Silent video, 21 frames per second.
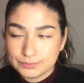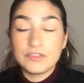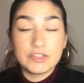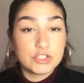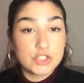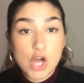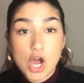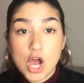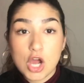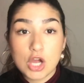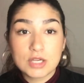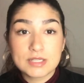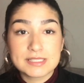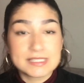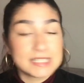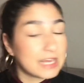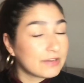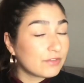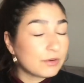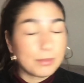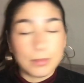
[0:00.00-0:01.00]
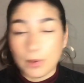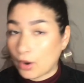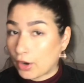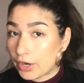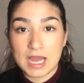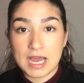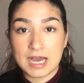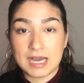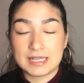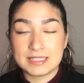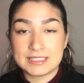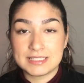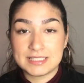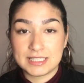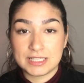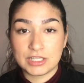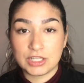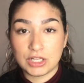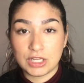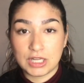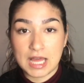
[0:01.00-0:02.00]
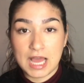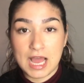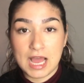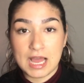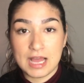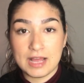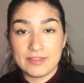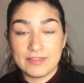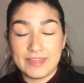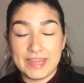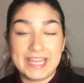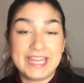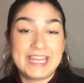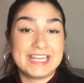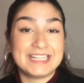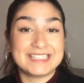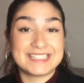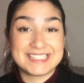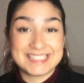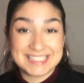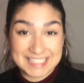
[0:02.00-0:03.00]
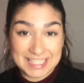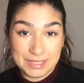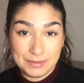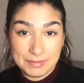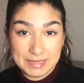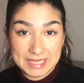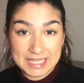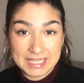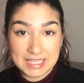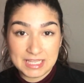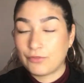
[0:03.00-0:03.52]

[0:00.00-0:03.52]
And the dogs never bark until they can see me.